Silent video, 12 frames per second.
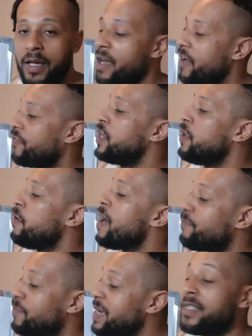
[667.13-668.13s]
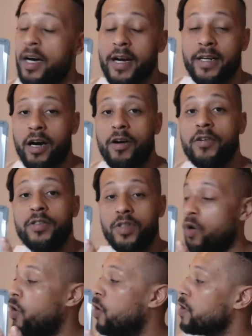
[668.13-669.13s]
If you have been diagnosed
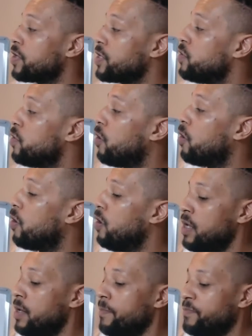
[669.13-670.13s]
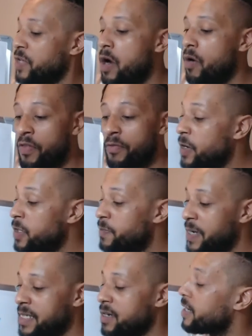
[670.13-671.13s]
or you're, you know, on the road to
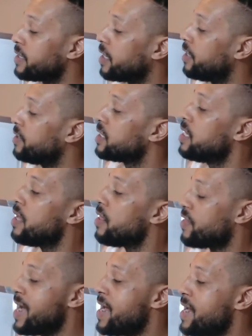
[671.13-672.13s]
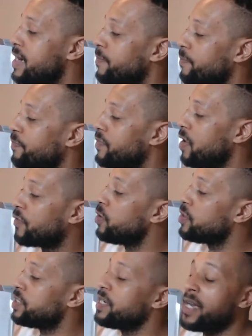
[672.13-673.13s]
being diagnosed, then of
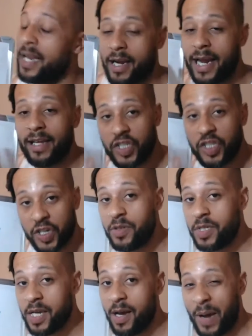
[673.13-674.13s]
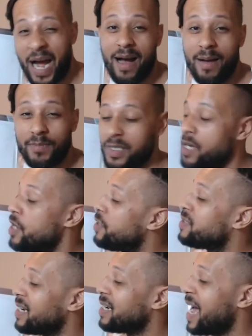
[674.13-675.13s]
course you're going to get a tutor perhaps
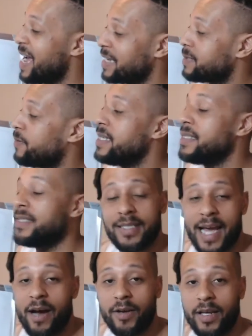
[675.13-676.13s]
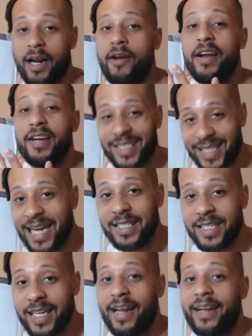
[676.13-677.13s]
who's an expert in dyscalculia and
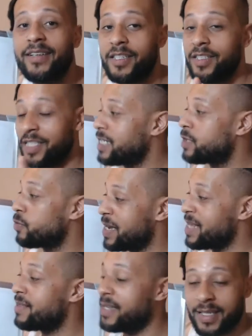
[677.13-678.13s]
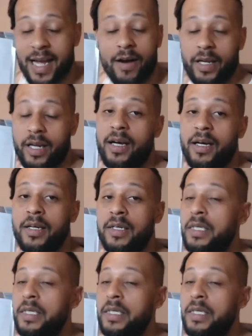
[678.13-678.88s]
understands it and can teach with dyscalculia.